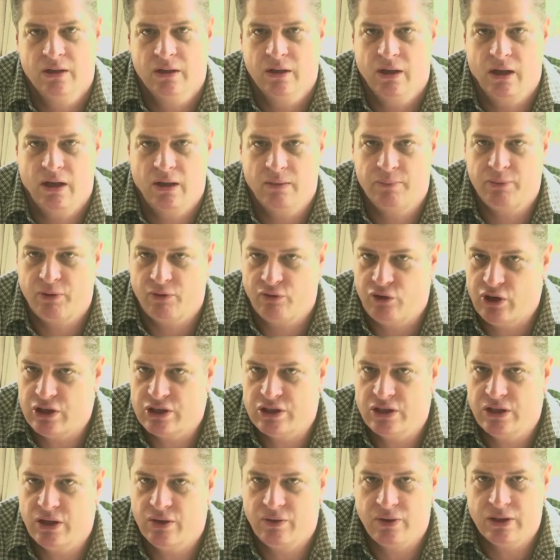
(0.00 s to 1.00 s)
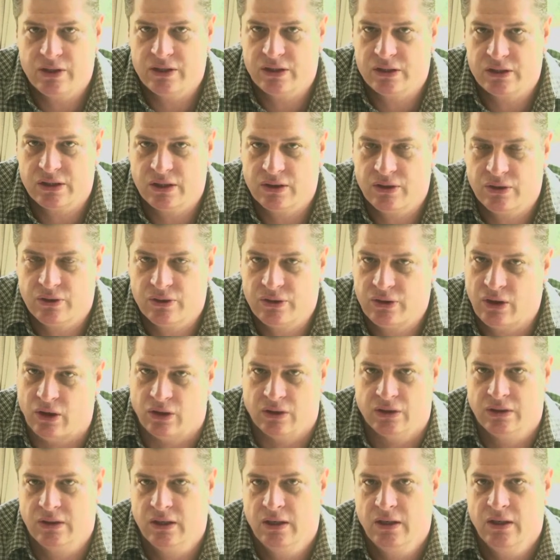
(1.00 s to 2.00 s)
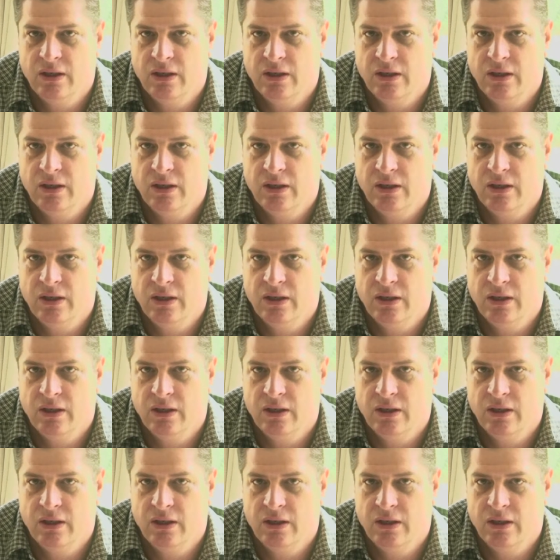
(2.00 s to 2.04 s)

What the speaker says: professionally registered or not,